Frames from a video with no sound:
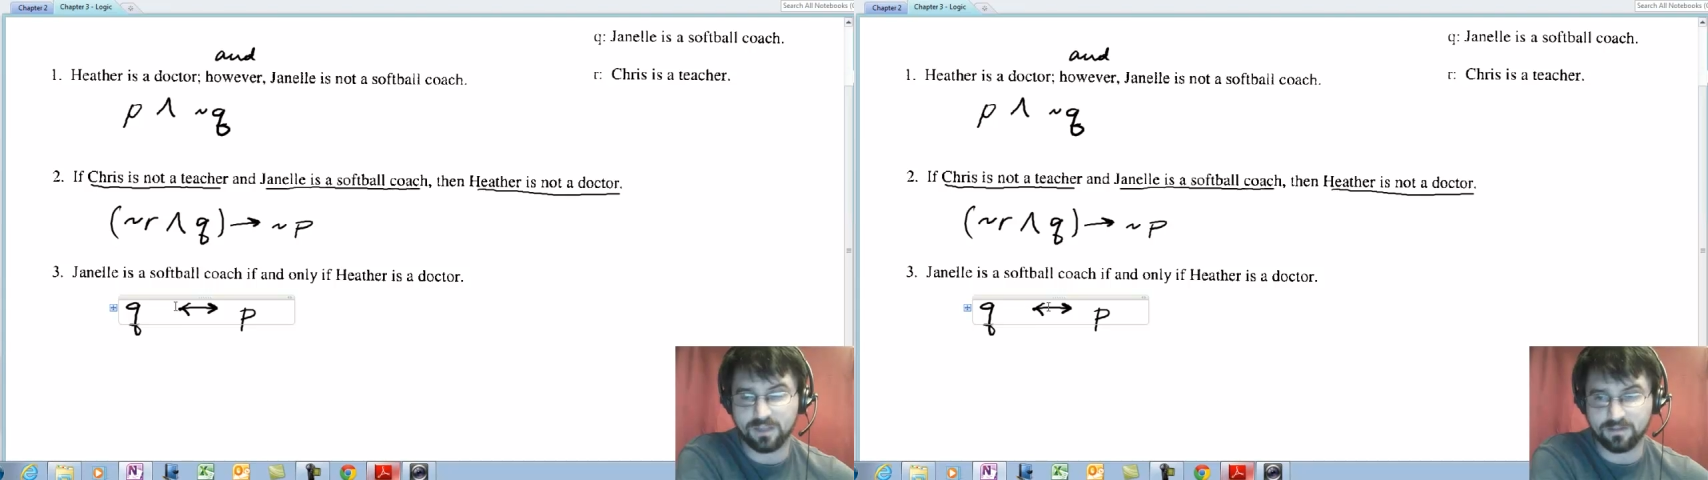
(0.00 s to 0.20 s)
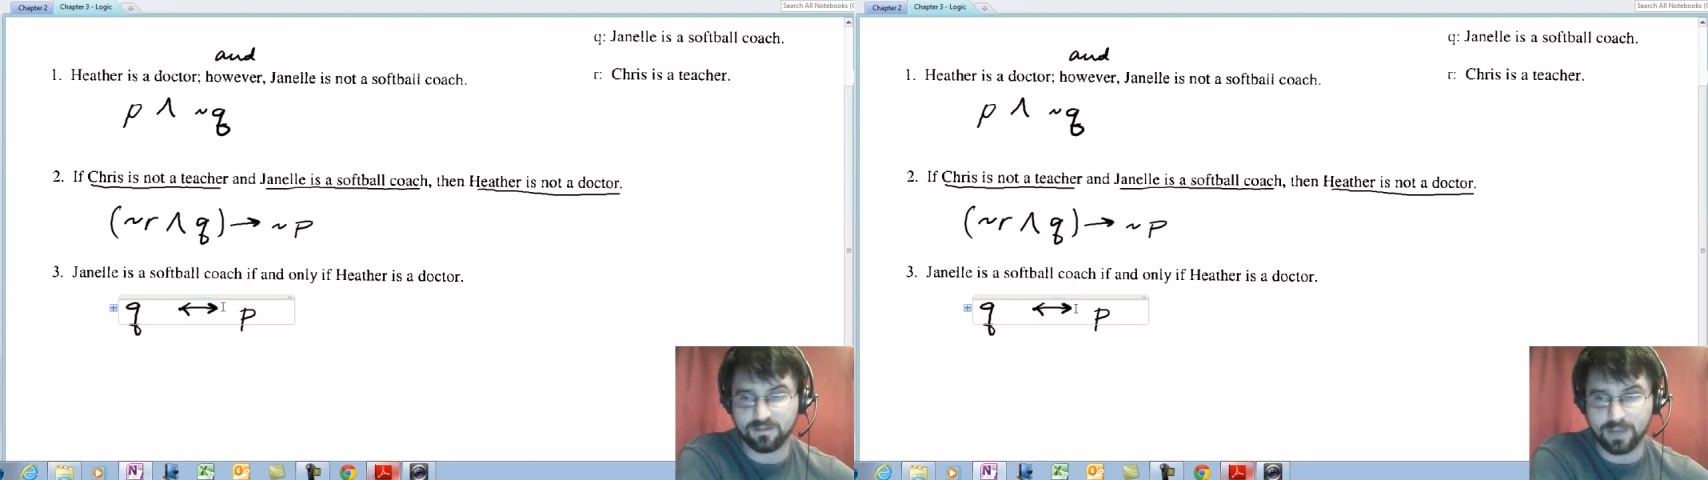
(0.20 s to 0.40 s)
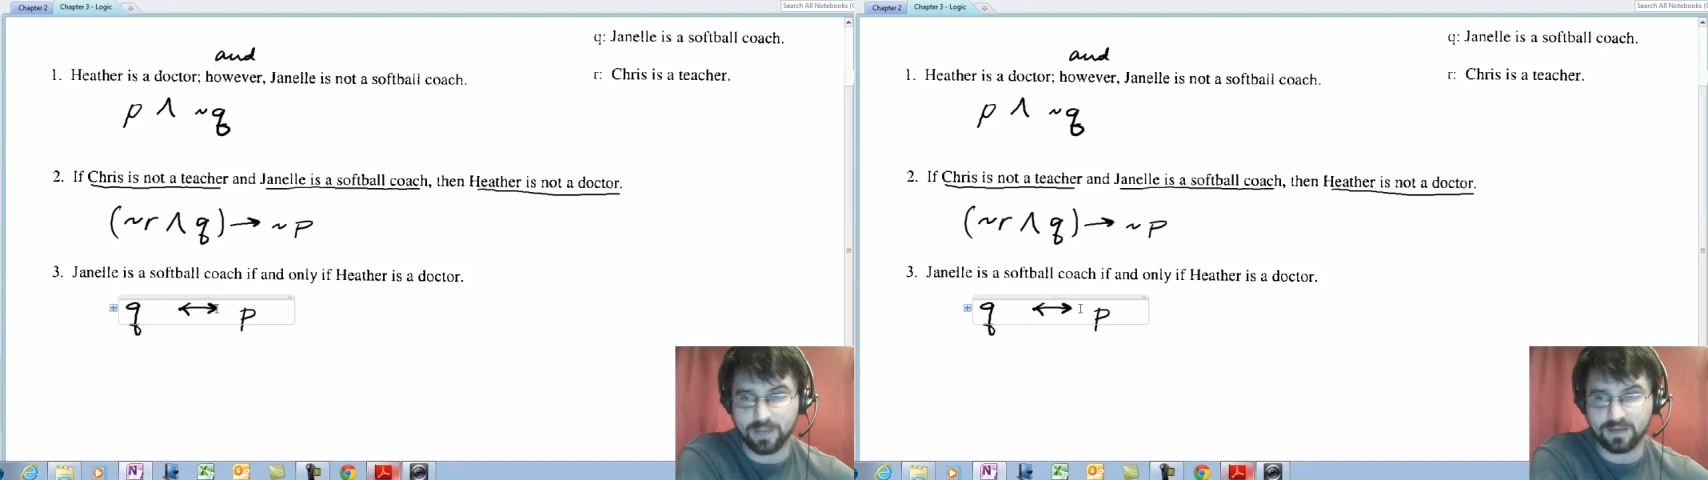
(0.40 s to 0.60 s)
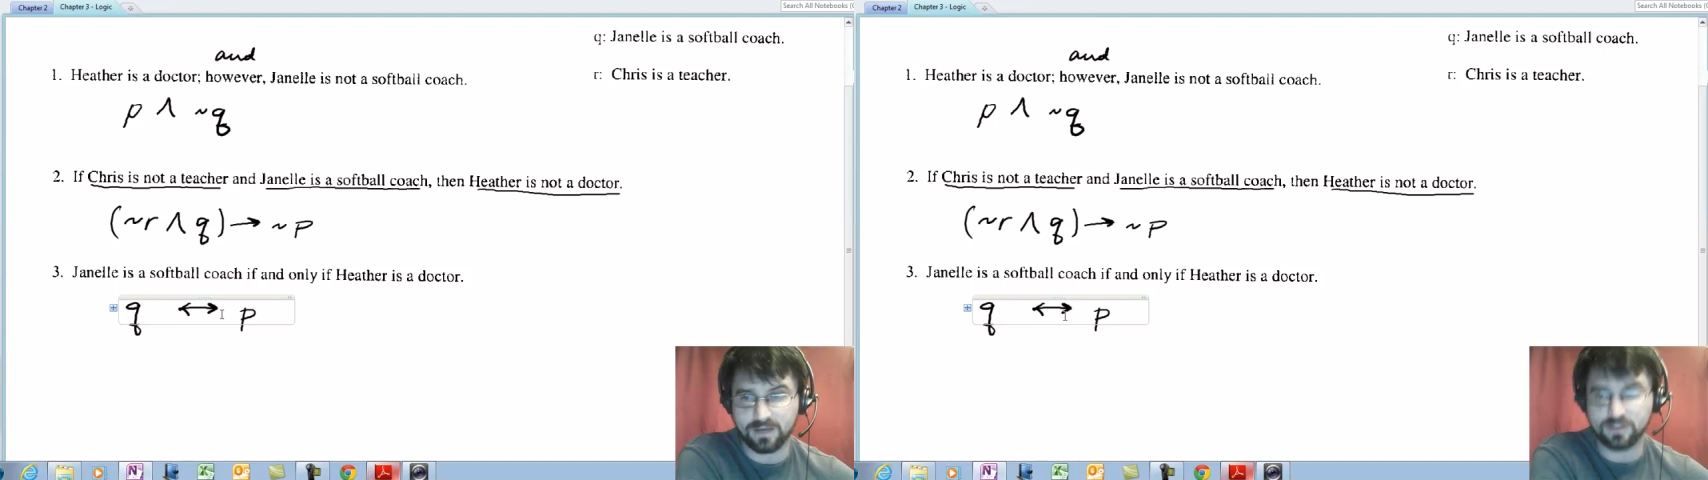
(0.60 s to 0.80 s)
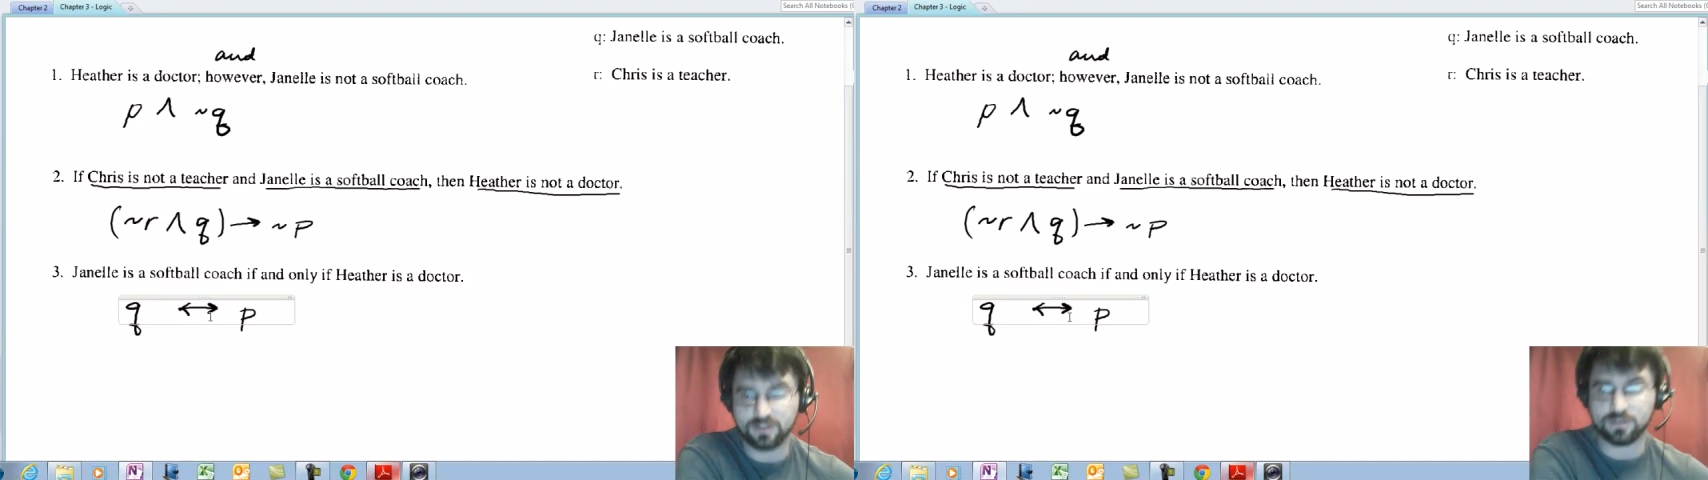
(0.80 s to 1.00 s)
is a
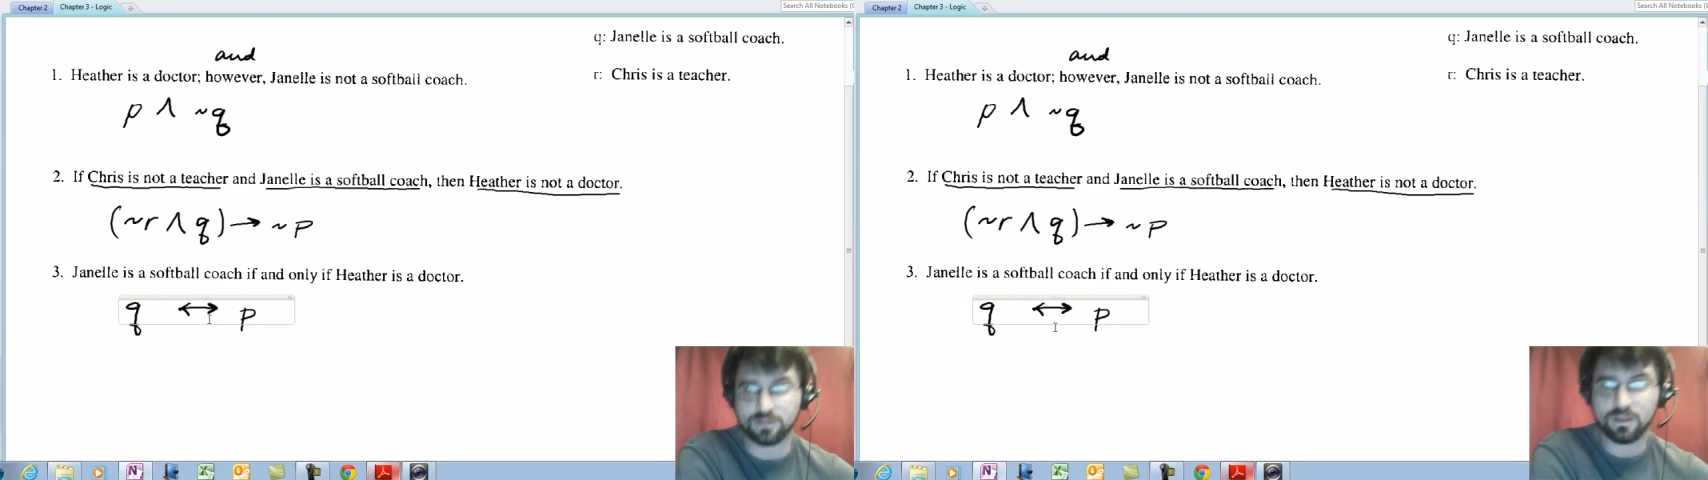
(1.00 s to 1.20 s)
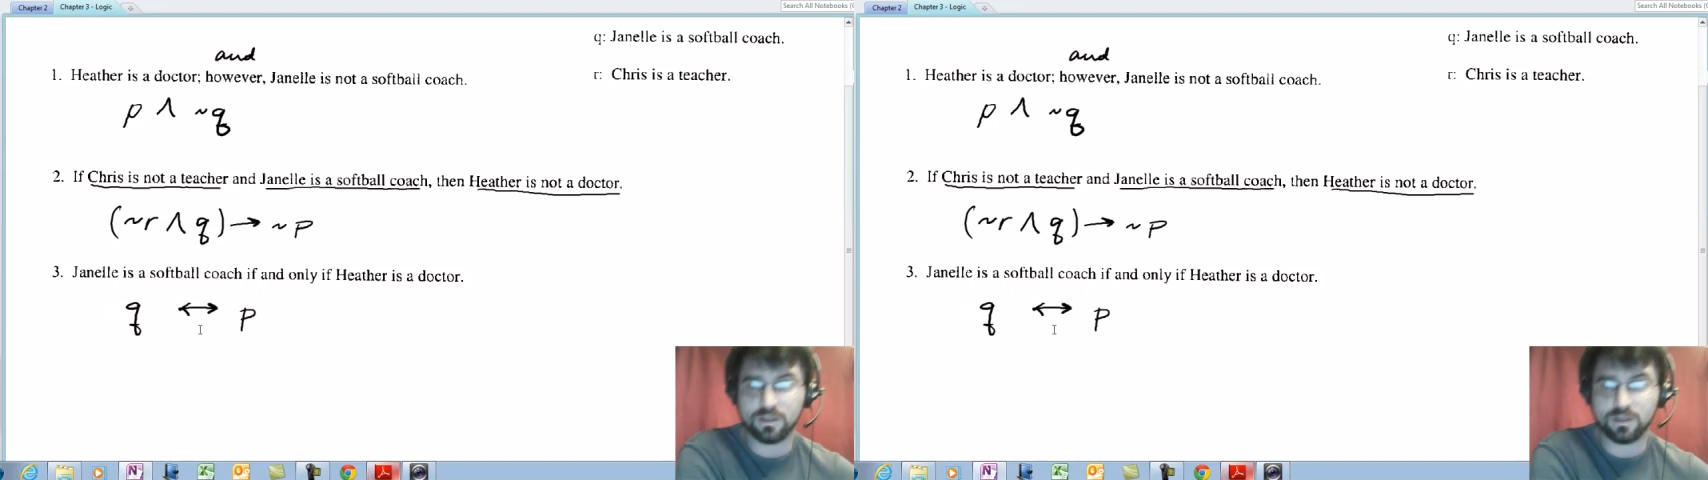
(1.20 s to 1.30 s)
biconditional,